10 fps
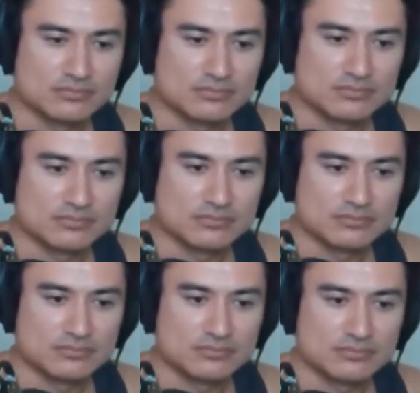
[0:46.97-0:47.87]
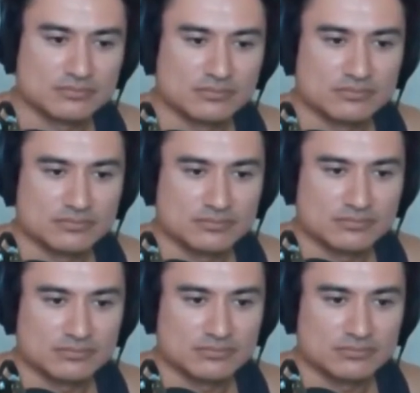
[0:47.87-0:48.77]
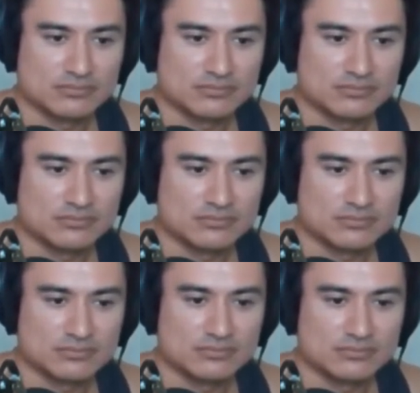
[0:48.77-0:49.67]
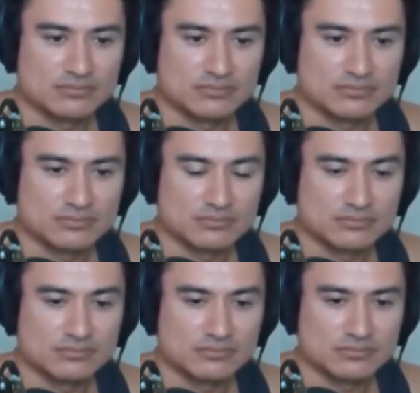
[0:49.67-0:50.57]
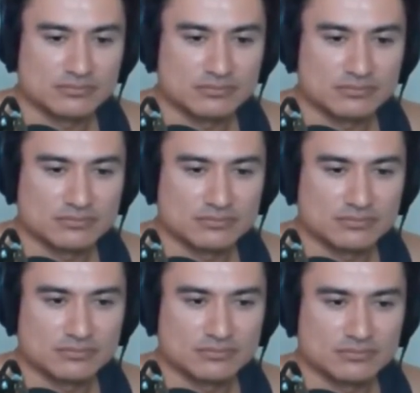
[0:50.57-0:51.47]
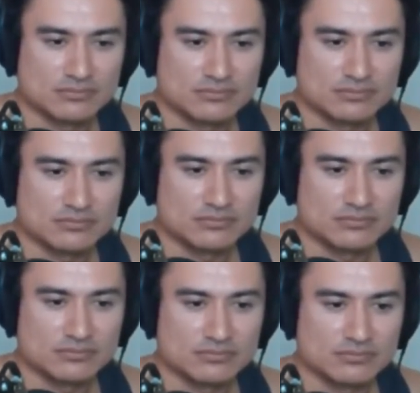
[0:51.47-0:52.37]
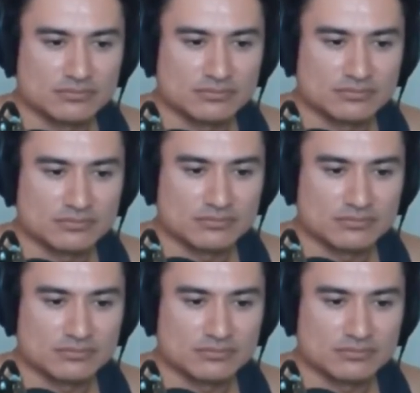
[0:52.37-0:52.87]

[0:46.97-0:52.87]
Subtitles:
[no speech]